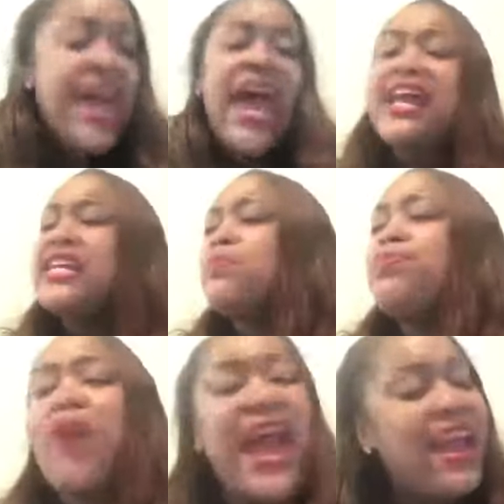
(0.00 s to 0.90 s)
and it's
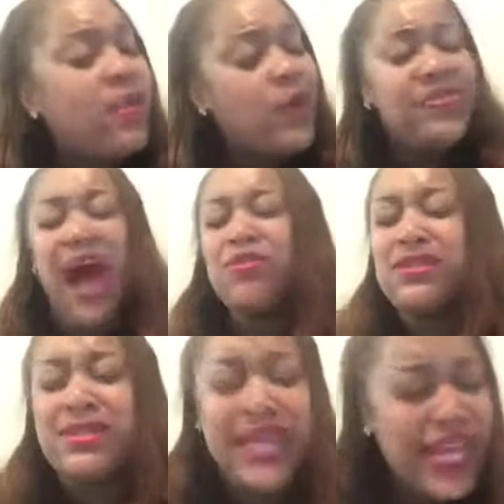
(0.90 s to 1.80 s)
praying without
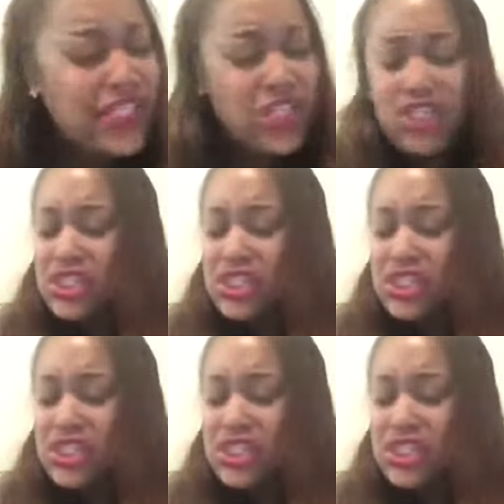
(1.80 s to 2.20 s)
ceasing.